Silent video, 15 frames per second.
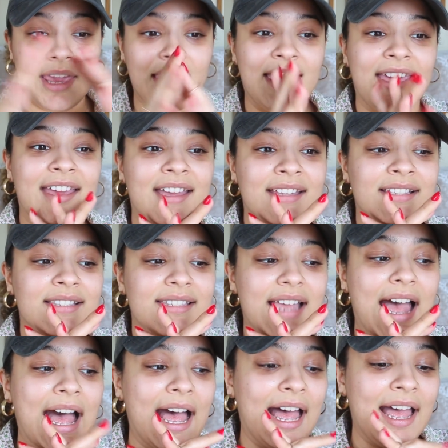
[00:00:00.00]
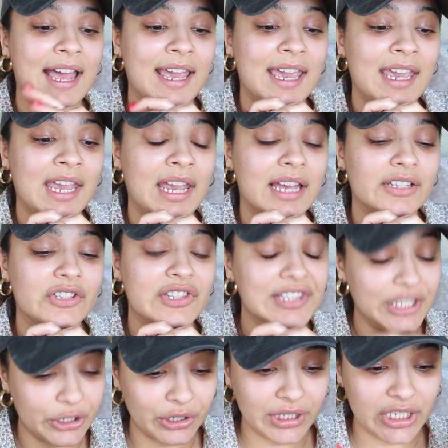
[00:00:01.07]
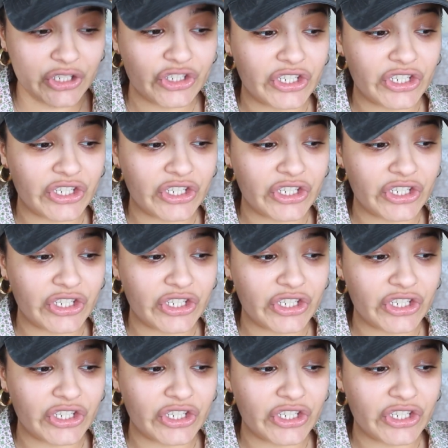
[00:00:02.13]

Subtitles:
and I literally